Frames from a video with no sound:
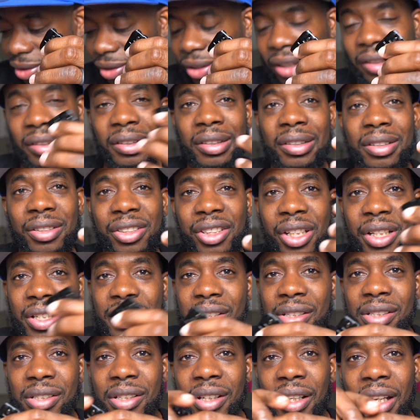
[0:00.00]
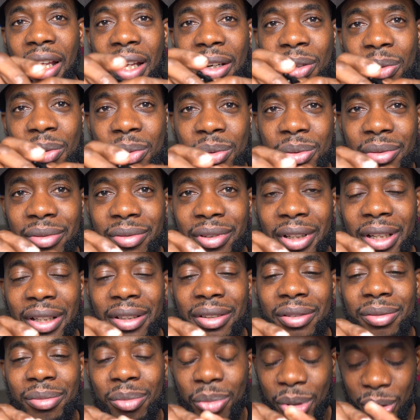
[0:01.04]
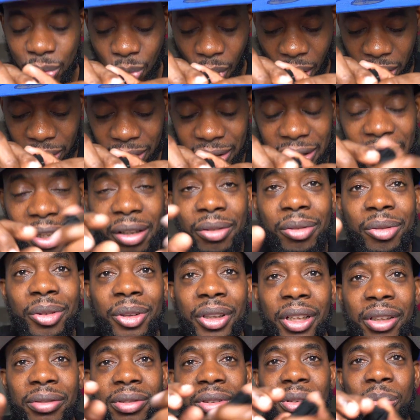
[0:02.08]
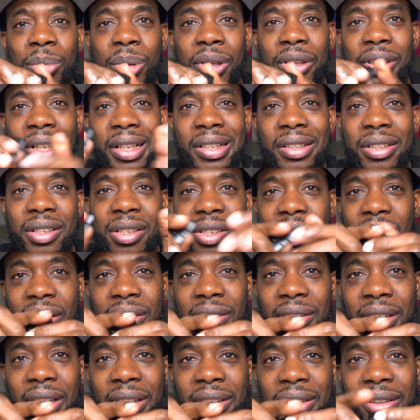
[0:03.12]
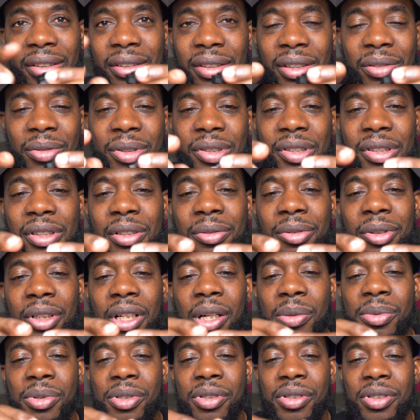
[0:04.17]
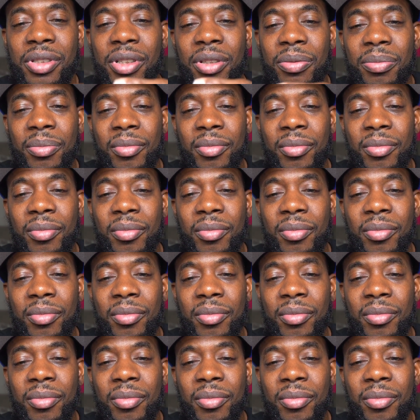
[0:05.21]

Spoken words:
They need to change it. I know they've been rocking that forever, but they need to change that to give us the different options.